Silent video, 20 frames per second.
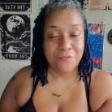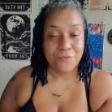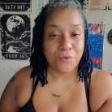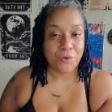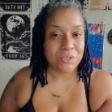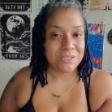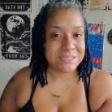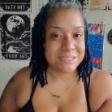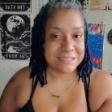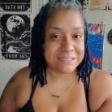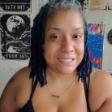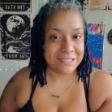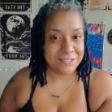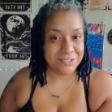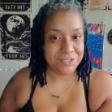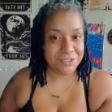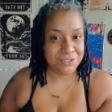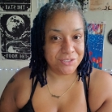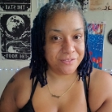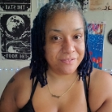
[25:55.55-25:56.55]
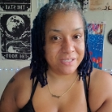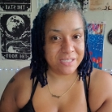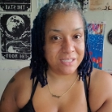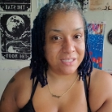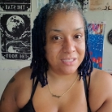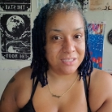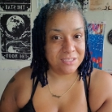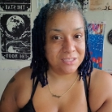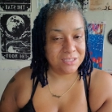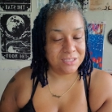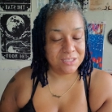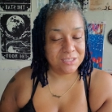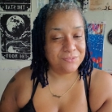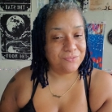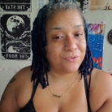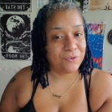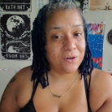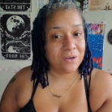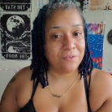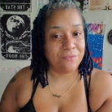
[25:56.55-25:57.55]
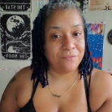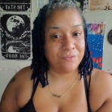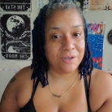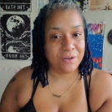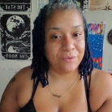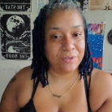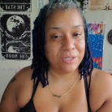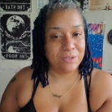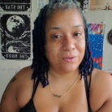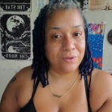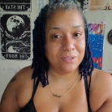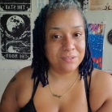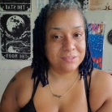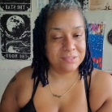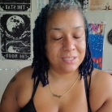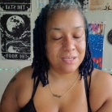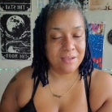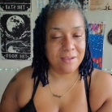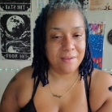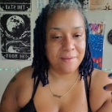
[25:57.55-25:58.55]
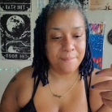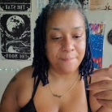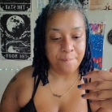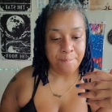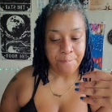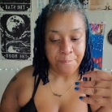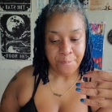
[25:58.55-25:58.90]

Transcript: for centuries, for a very long time,